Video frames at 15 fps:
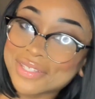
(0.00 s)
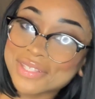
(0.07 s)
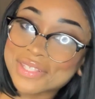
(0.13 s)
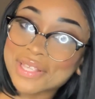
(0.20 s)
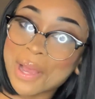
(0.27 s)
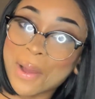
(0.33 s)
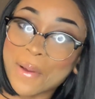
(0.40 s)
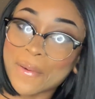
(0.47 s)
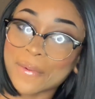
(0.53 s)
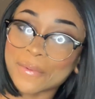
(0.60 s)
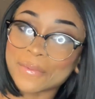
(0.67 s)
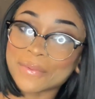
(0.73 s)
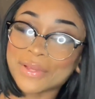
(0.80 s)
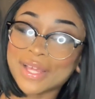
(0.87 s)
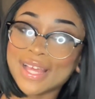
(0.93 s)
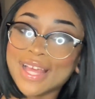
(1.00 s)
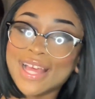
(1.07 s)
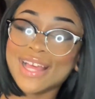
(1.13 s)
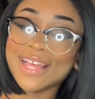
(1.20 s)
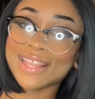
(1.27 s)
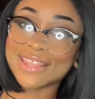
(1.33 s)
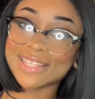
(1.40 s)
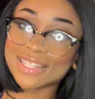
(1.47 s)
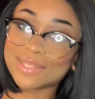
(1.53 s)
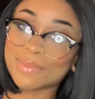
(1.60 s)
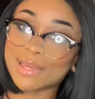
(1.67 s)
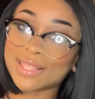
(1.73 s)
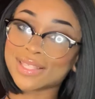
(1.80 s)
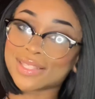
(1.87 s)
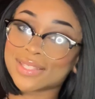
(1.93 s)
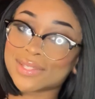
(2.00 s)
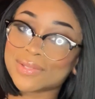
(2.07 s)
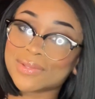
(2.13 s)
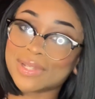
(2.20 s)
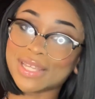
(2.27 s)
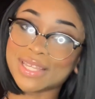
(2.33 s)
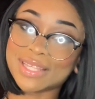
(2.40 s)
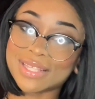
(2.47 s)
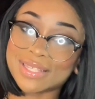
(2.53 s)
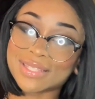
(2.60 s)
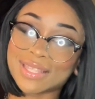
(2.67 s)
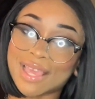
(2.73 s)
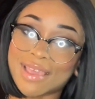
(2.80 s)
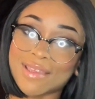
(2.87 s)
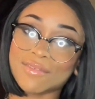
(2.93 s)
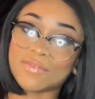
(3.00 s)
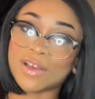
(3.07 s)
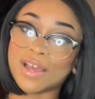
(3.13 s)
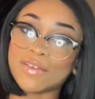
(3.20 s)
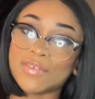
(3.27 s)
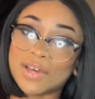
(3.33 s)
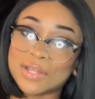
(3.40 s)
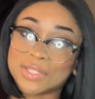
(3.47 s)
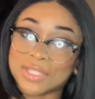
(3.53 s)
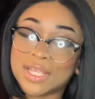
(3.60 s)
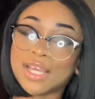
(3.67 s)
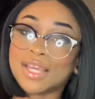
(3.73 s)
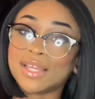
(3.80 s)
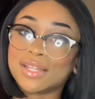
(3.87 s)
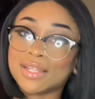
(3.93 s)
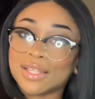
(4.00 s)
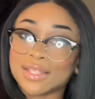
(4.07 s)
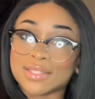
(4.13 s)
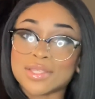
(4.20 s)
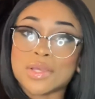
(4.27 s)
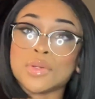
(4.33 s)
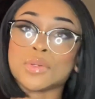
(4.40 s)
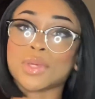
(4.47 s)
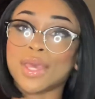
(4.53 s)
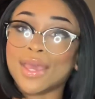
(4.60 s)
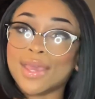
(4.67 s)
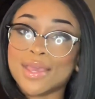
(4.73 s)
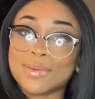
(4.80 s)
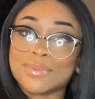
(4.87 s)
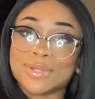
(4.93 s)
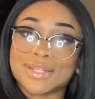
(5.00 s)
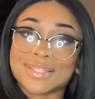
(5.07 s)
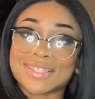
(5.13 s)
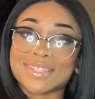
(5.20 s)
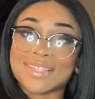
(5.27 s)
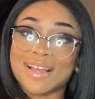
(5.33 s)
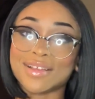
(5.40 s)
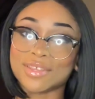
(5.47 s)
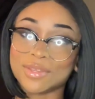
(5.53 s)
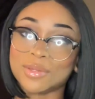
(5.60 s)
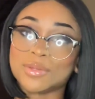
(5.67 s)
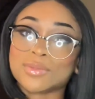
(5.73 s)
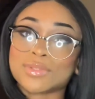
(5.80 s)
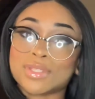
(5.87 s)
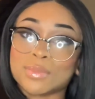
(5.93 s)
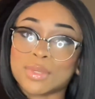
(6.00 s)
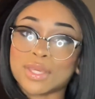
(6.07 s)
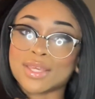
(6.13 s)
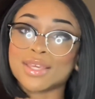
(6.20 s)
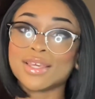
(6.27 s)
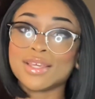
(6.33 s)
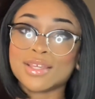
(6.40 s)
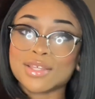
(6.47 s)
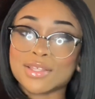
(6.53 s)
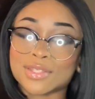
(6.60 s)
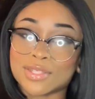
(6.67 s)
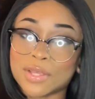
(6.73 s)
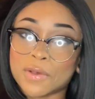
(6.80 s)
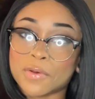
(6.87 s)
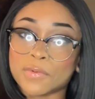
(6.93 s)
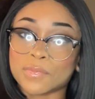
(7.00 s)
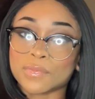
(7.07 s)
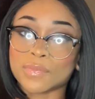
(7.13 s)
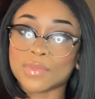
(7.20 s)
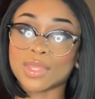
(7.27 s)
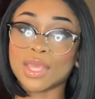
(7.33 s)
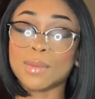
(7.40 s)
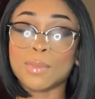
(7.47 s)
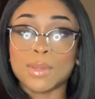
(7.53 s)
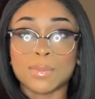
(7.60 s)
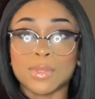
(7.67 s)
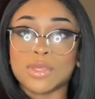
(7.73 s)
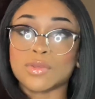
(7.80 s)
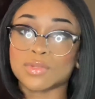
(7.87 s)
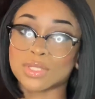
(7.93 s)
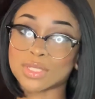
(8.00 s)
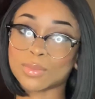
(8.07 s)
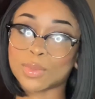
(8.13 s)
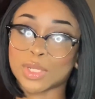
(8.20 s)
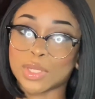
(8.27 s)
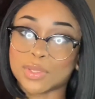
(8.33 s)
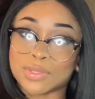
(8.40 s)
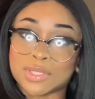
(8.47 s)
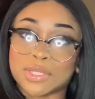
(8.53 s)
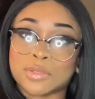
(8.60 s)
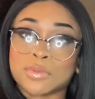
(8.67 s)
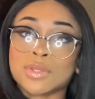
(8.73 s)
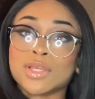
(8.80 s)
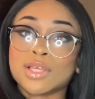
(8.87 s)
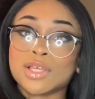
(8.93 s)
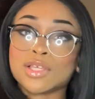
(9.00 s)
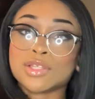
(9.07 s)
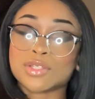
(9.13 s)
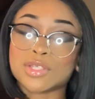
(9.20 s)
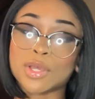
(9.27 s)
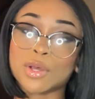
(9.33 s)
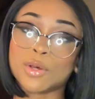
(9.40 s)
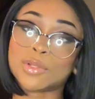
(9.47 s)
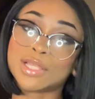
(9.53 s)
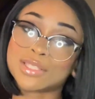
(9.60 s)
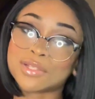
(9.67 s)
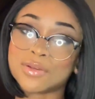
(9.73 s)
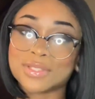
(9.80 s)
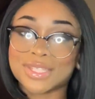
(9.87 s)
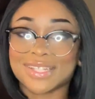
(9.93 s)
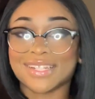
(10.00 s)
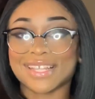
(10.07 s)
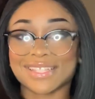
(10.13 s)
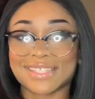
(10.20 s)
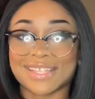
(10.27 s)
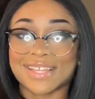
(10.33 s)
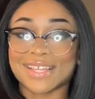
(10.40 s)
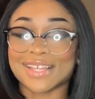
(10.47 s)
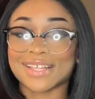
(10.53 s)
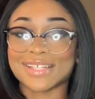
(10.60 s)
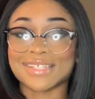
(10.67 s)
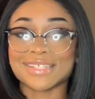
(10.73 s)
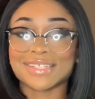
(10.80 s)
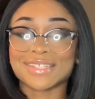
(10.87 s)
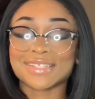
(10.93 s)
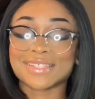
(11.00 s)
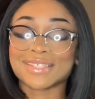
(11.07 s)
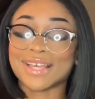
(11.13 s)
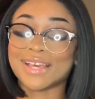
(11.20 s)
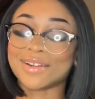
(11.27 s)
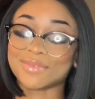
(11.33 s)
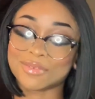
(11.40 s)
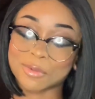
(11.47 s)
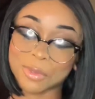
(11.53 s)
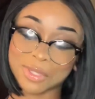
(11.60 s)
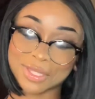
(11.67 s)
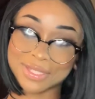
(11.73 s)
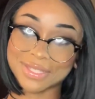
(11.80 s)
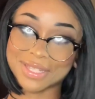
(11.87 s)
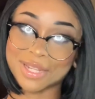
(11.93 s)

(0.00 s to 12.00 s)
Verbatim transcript: So this bathing suit is a 5 out of 10. It's okay, but it's not cute to me. So it may be cute to somebody else though. So let's go on to the next thing because I don't want to wear this